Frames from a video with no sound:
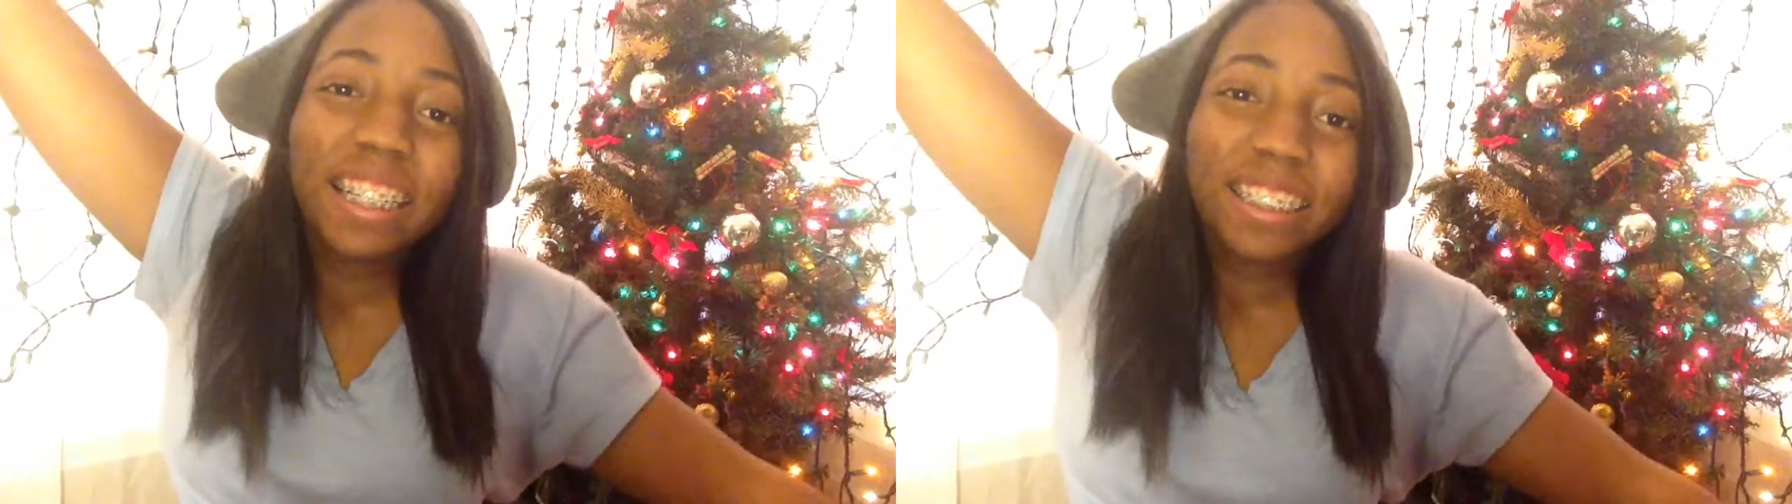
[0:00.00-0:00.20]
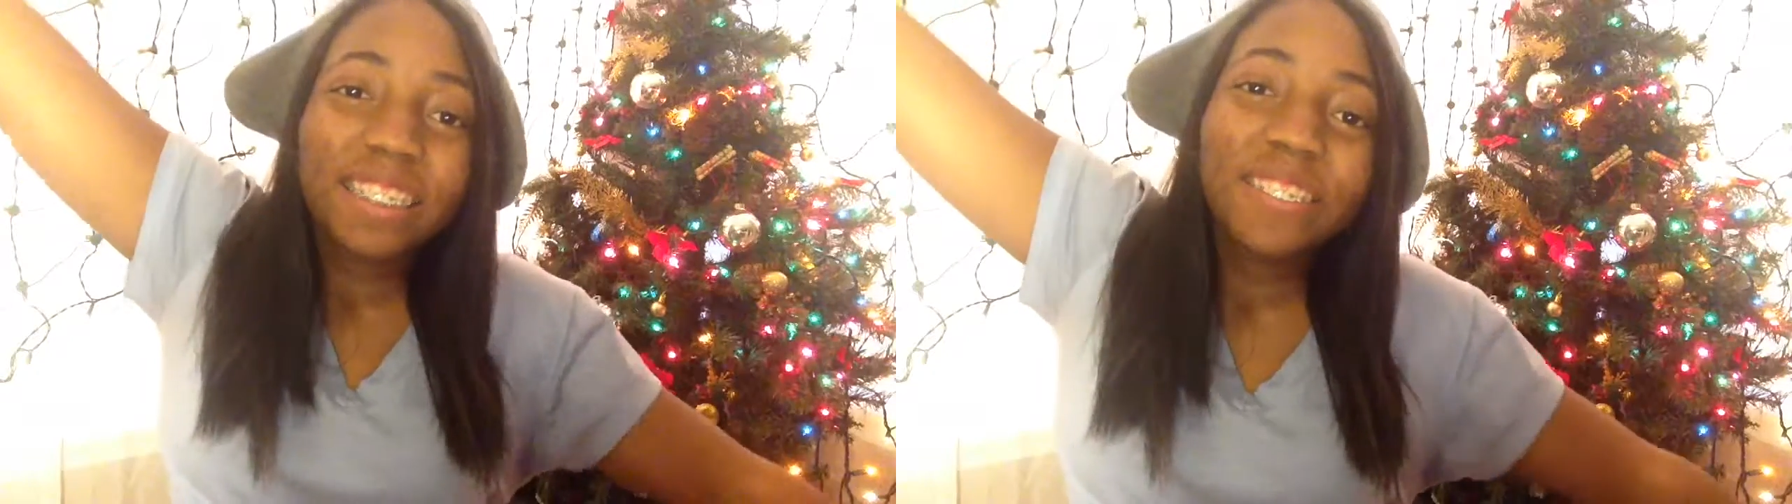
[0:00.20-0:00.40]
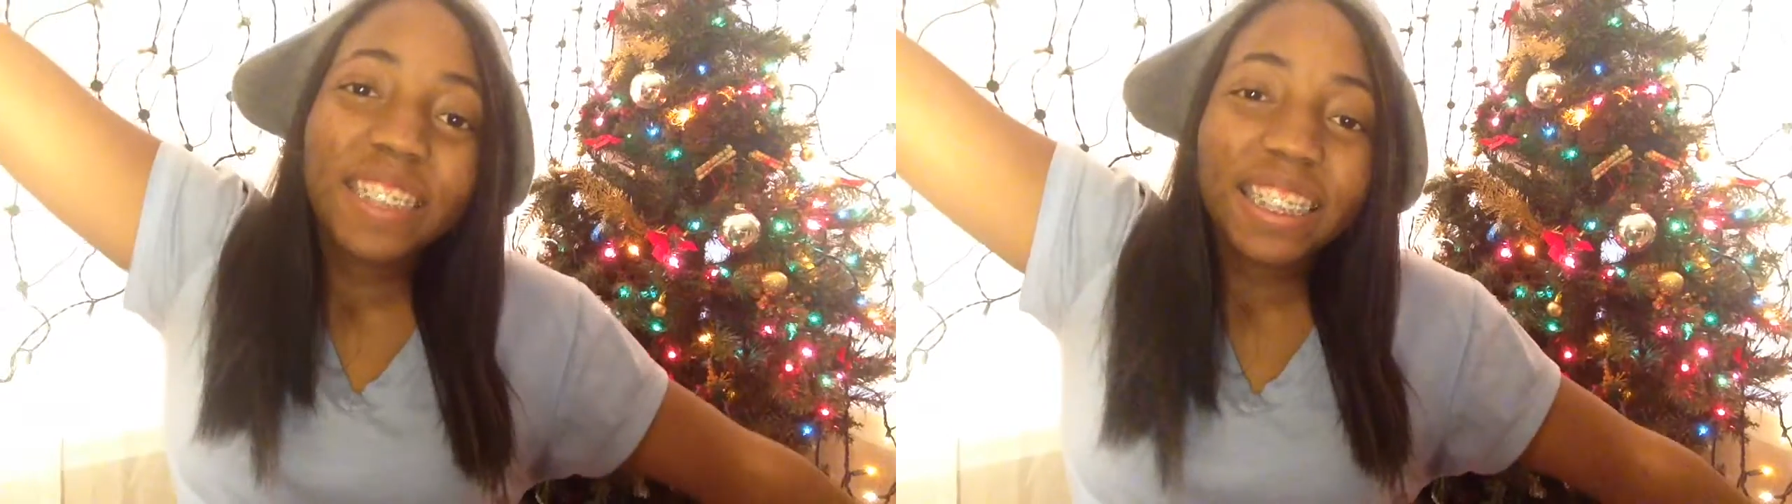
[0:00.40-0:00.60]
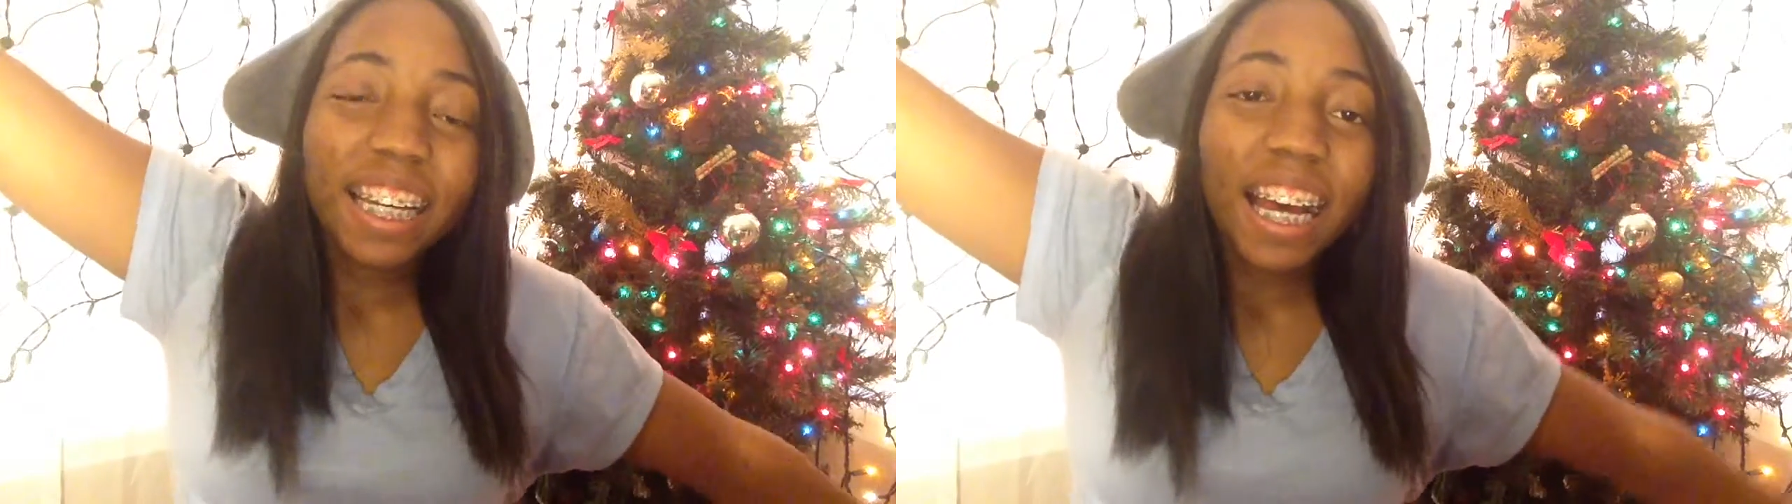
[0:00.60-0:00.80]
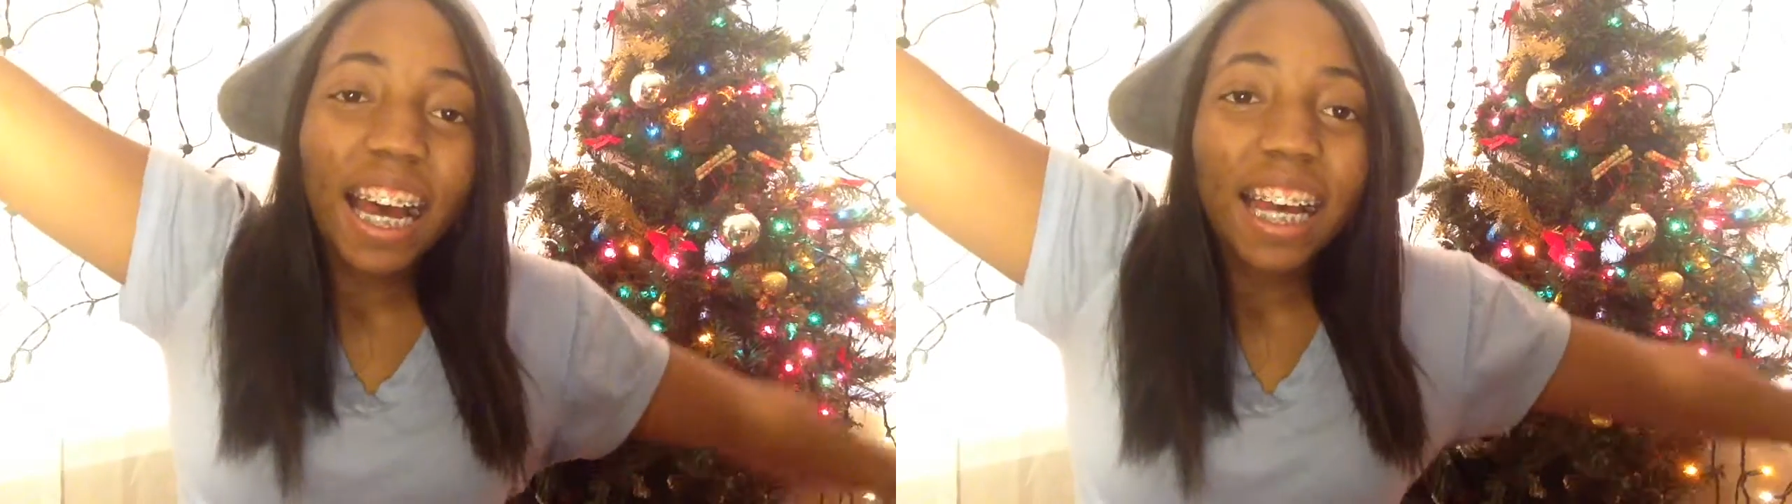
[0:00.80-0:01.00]
Christmas,
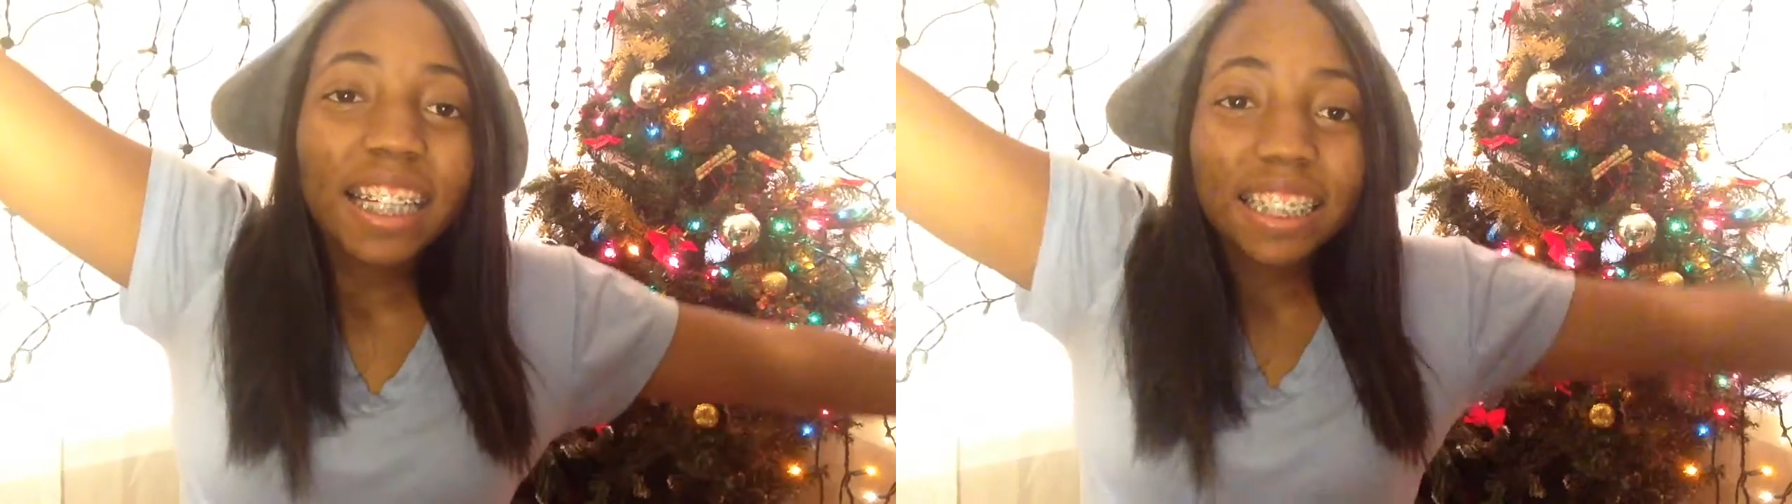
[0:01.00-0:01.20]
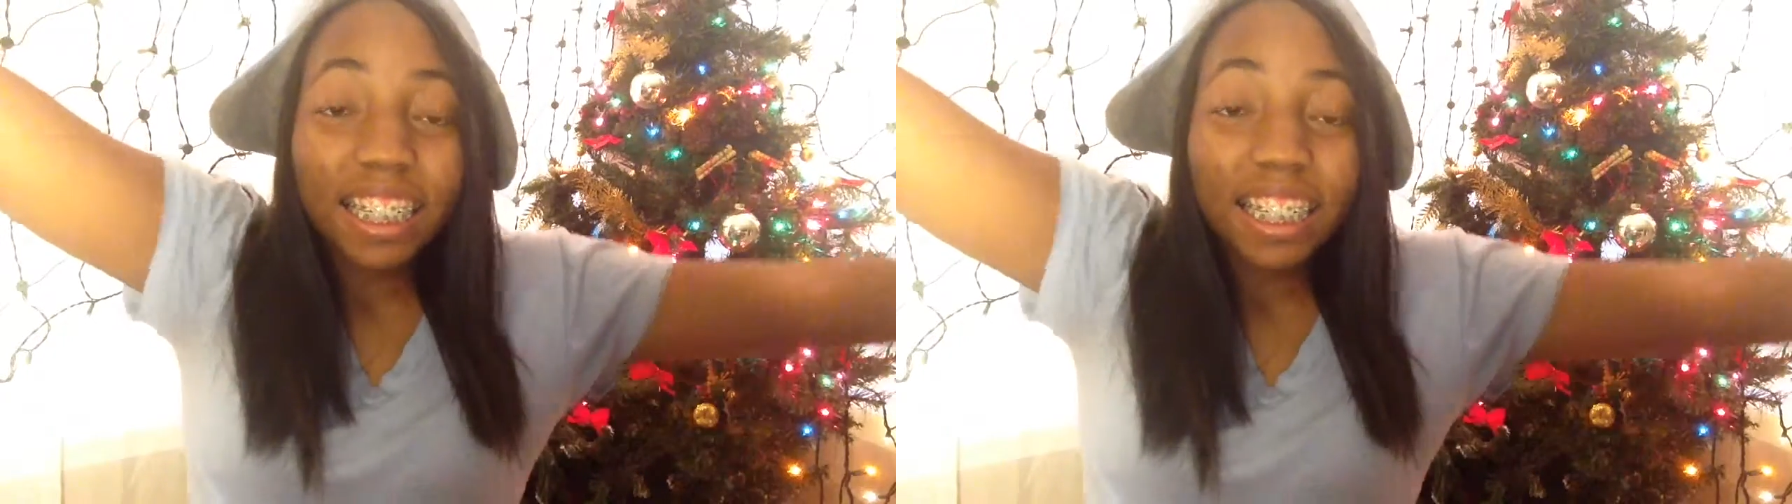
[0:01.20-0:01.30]
guys.